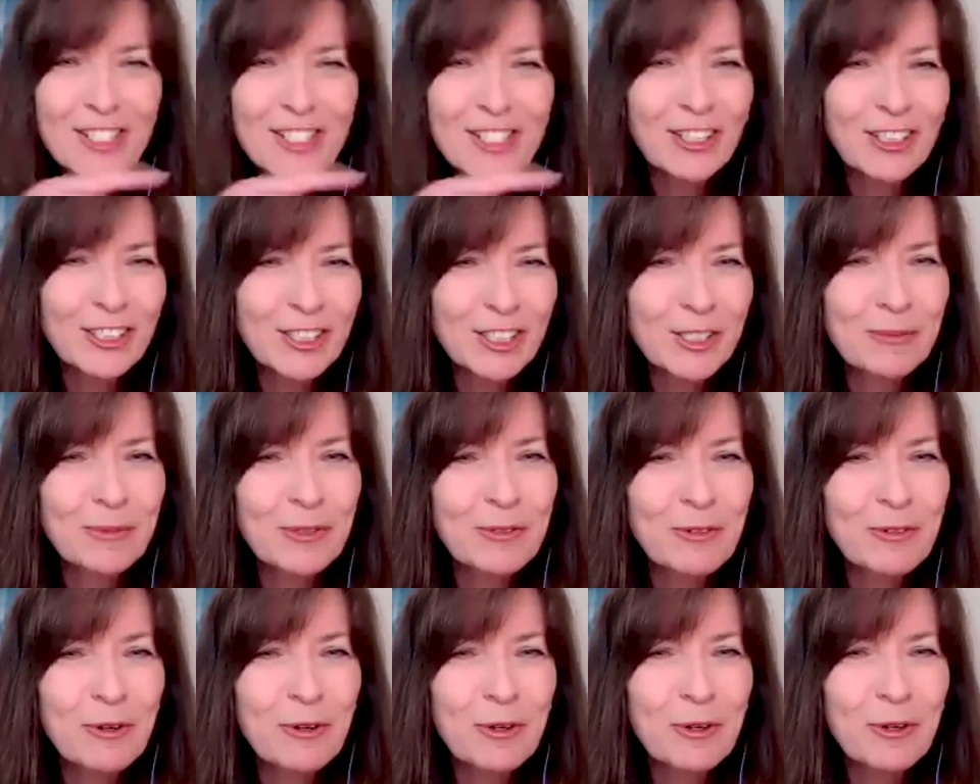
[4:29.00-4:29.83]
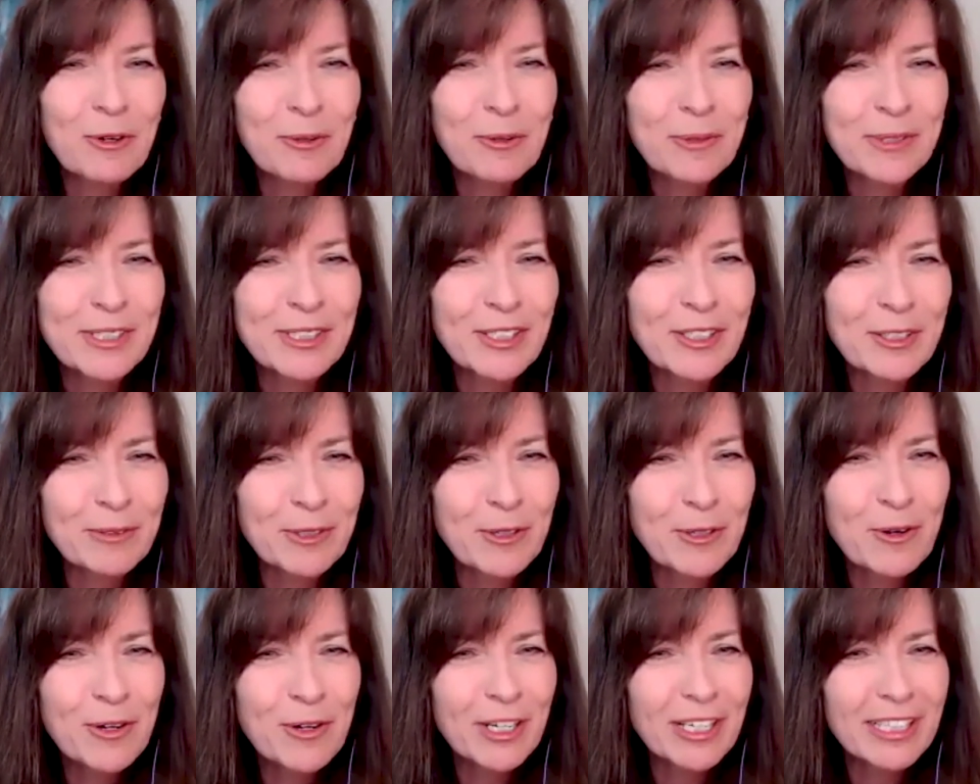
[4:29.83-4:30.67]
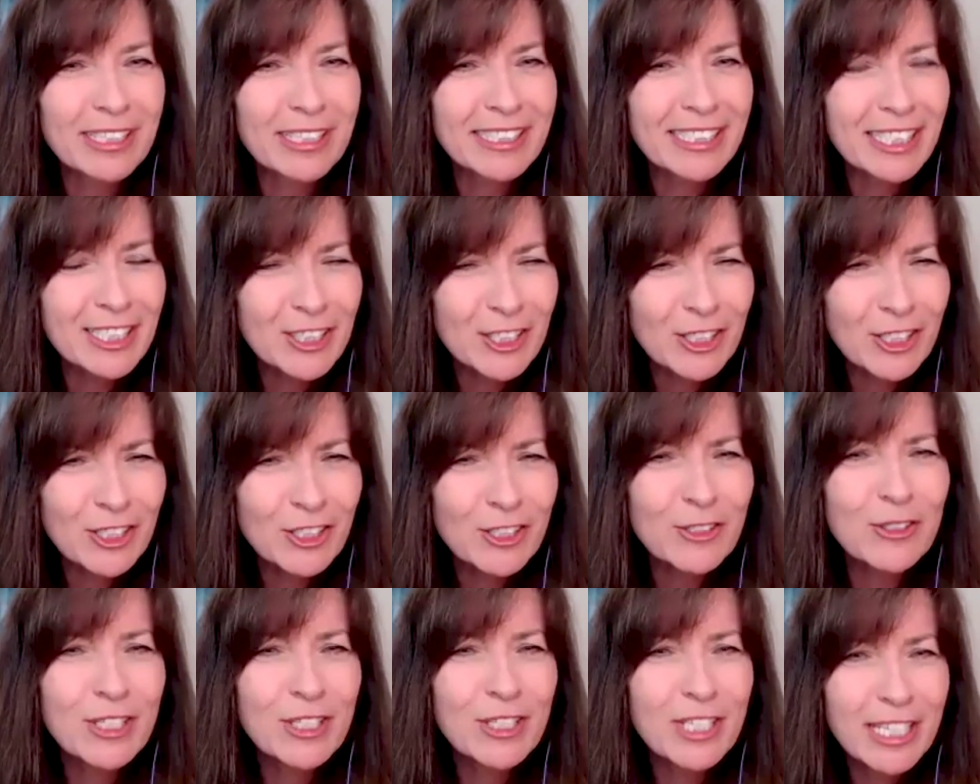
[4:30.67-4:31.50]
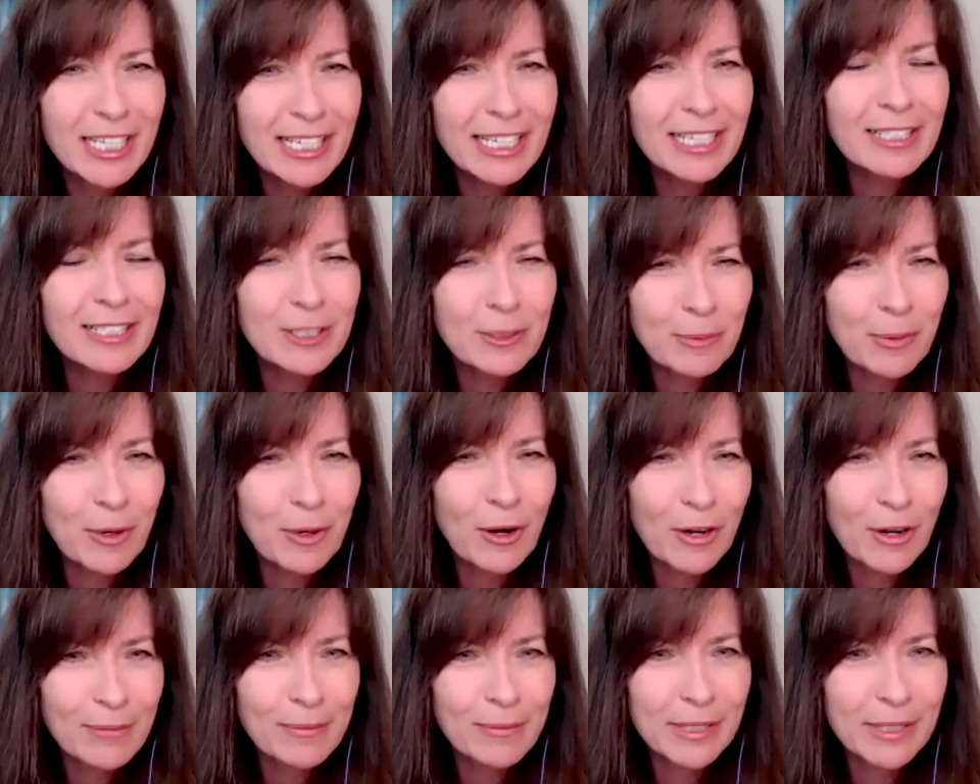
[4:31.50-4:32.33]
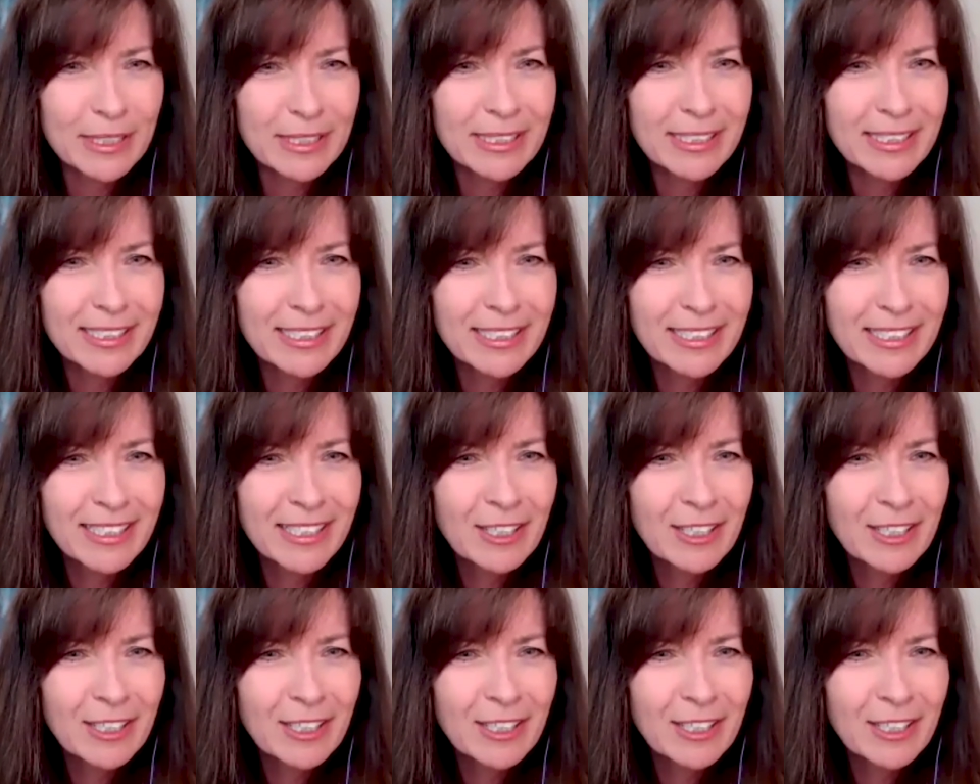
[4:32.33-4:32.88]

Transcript: on it just before we started recording, such a unique department